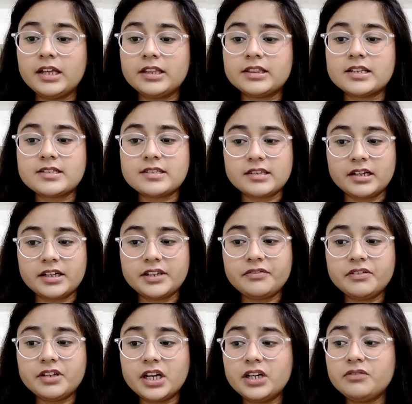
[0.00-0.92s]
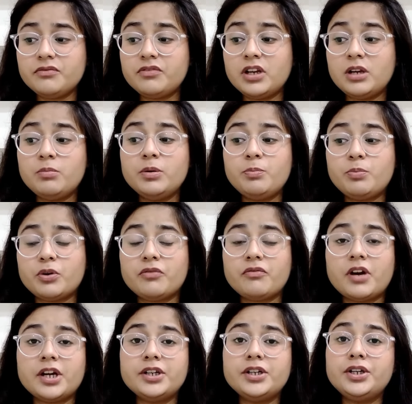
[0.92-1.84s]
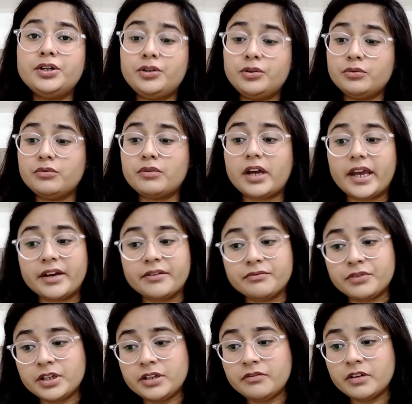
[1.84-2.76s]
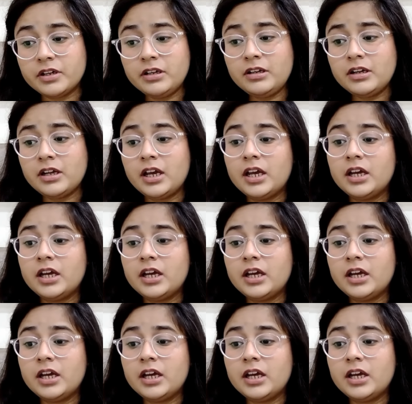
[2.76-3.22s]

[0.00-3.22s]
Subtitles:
The certificate will be provided to everyone